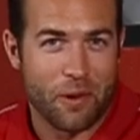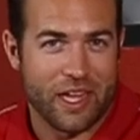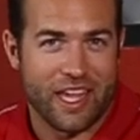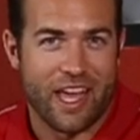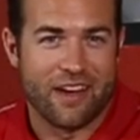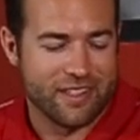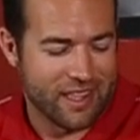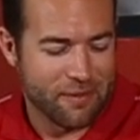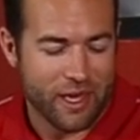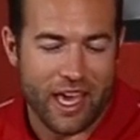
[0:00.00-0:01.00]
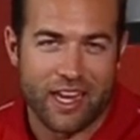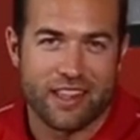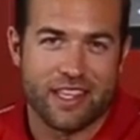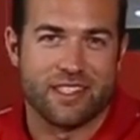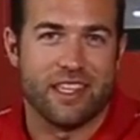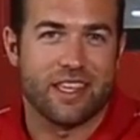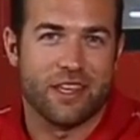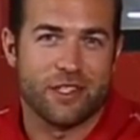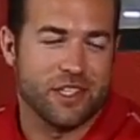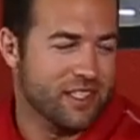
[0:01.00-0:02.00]
working out. And then we added these seat
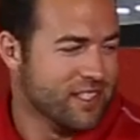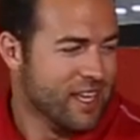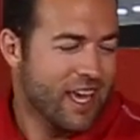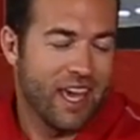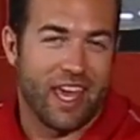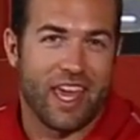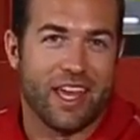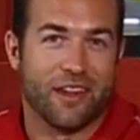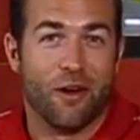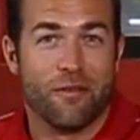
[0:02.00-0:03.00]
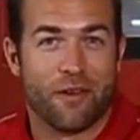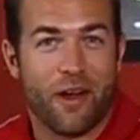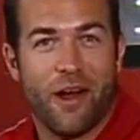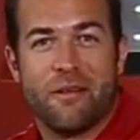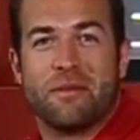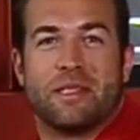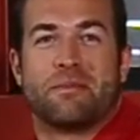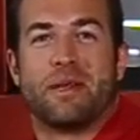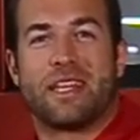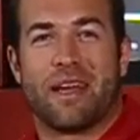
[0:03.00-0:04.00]
cushions and overall, it's
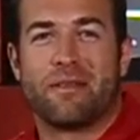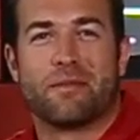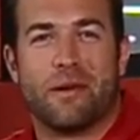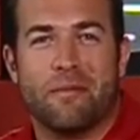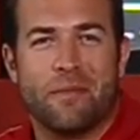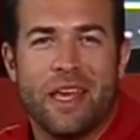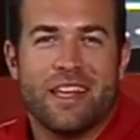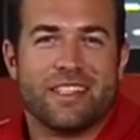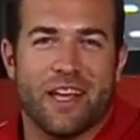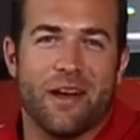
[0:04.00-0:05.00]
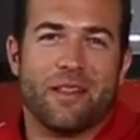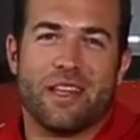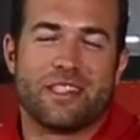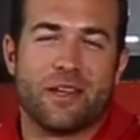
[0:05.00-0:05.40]
pretty comfortable. So let's